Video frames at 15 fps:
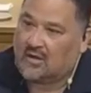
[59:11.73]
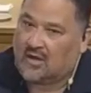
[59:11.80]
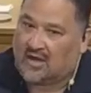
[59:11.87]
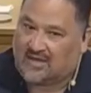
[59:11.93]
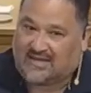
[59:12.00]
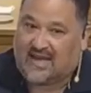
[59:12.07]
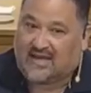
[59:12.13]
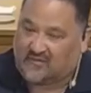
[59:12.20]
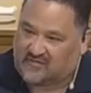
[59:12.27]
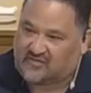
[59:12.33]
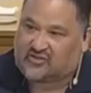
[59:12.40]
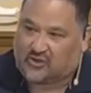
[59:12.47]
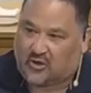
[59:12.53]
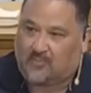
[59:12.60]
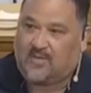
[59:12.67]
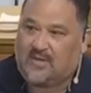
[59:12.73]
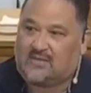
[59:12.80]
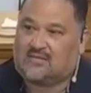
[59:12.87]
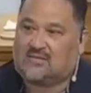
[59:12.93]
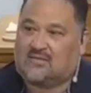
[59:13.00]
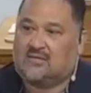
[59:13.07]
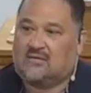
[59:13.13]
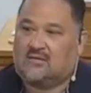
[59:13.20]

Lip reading: a den of serpents,